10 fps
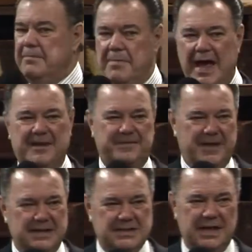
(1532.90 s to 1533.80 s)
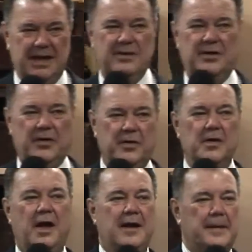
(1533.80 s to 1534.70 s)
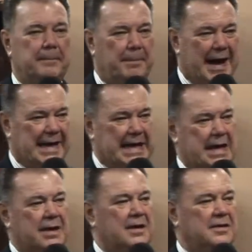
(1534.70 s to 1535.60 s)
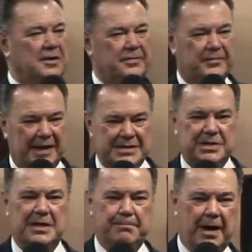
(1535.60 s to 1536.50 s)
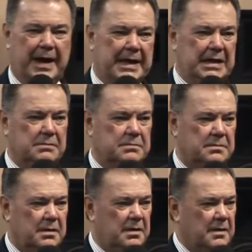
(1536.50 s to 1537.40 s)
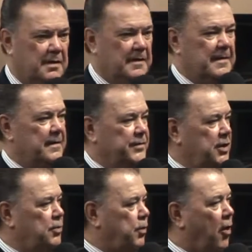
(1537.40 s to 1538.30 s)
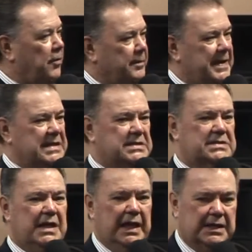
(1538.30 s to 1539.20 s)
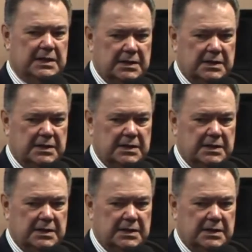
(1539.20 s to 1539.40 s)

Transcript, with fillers: manifest in your body, your fleshly body. You won't be sick.